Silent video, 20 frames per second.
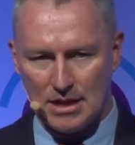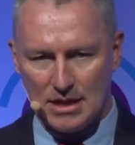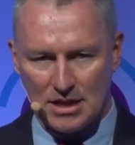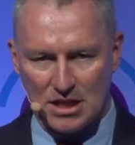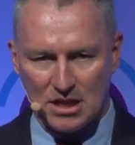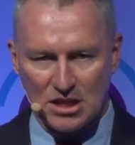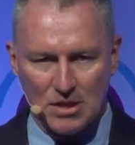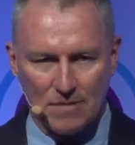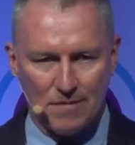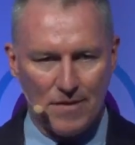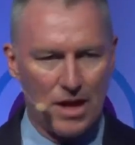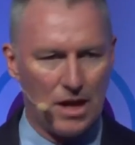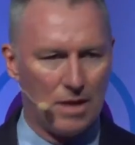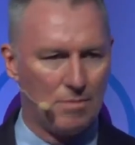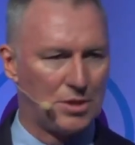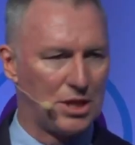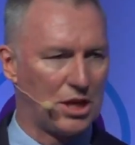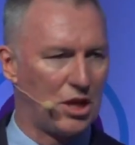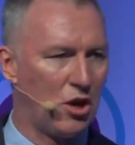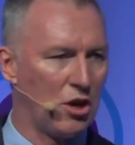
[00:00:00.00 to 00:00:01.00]
the
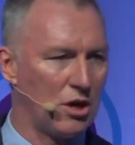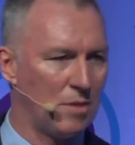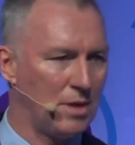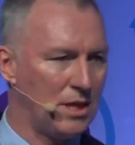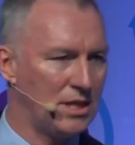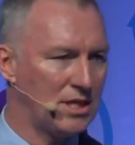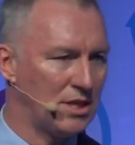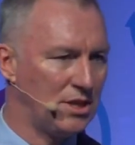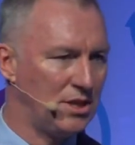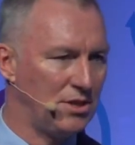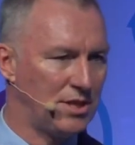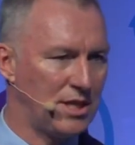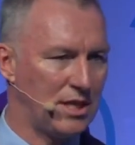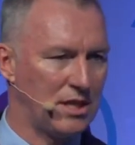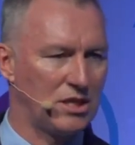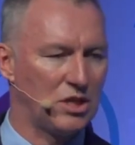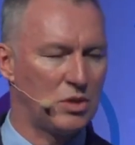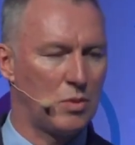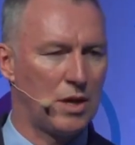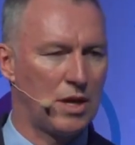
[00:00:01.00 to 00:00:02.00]
developed economies, and New
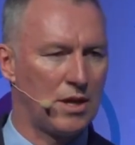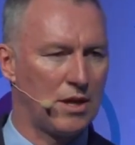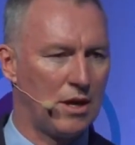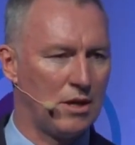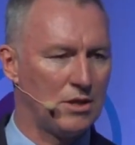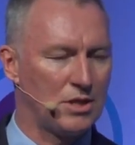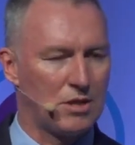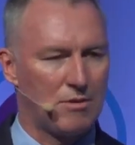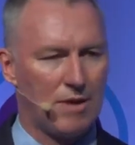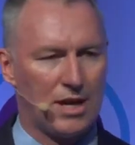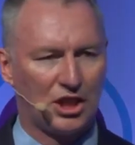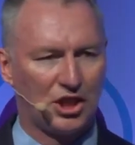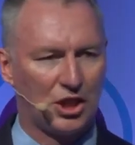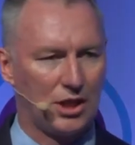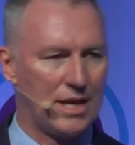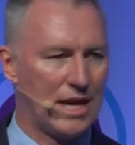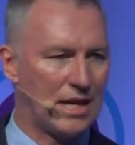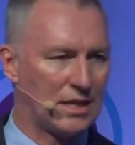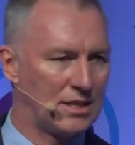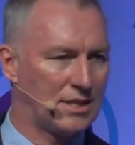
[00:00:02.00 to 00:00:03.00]
Zealand's one of those, are
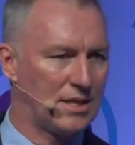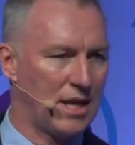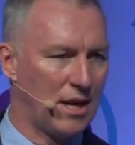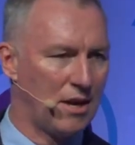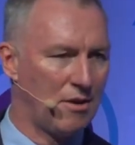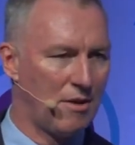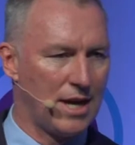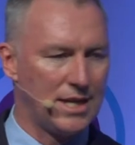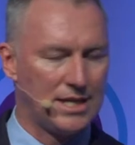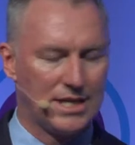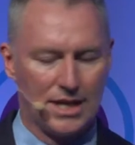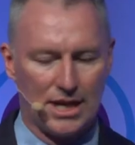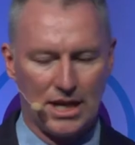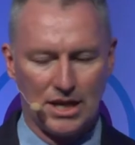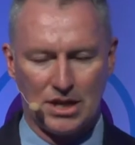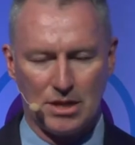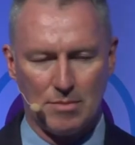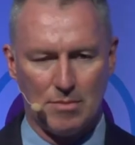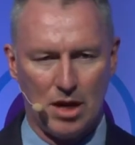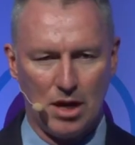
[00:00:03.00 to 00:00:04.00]
actually accelerating
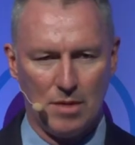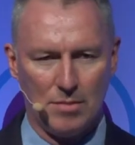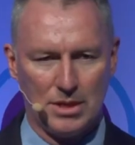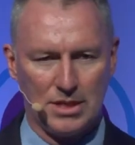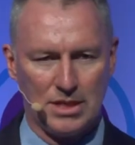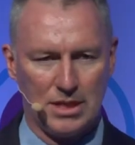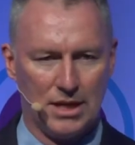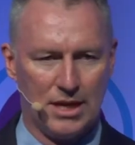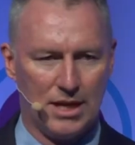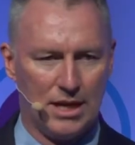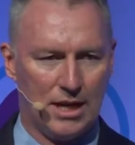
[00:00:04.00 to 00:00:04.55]
at the moment.